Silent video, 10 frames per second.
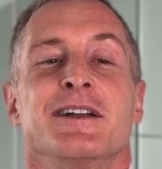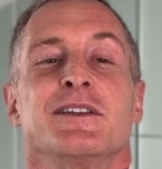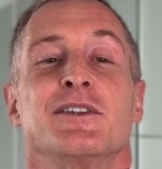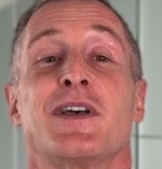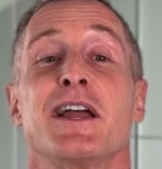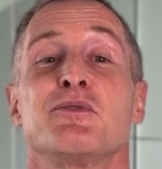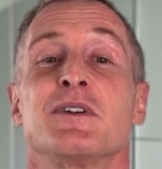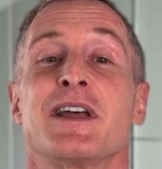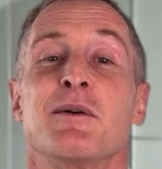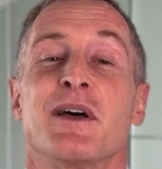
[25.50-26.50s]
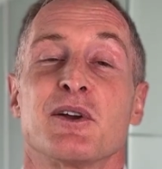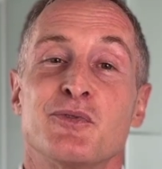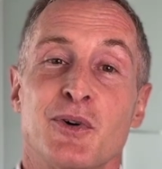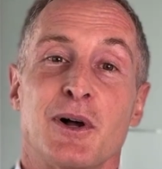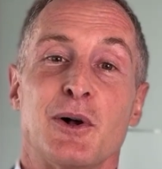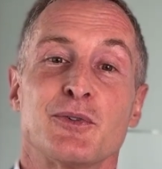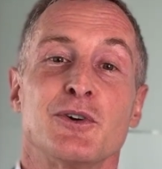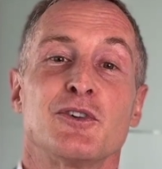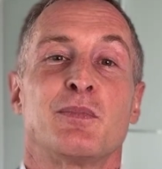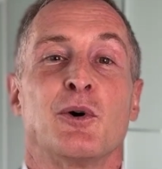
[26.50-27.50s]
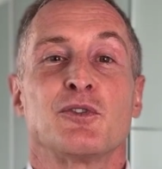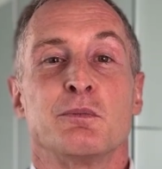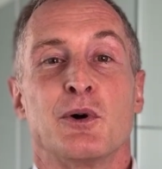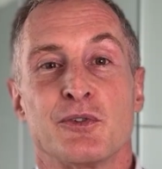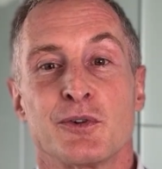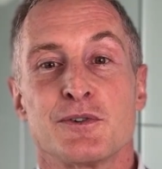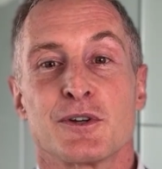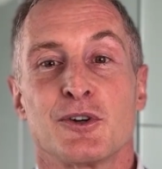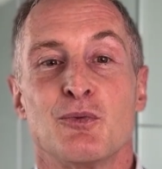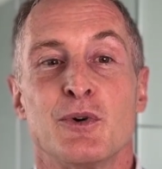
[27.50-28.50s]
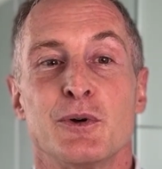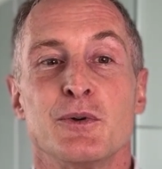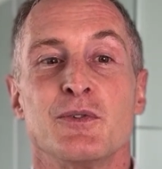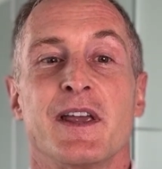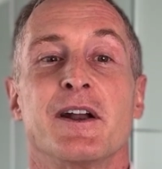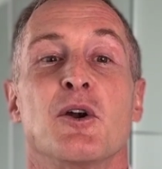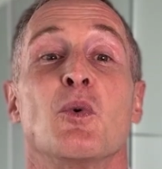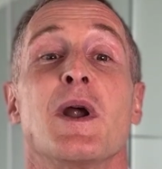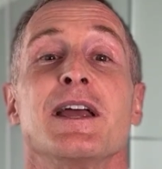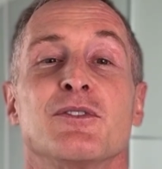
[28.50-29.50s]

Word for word: Designed for diabetic foot ulcers, post-Mohs surgical wounds, and an array of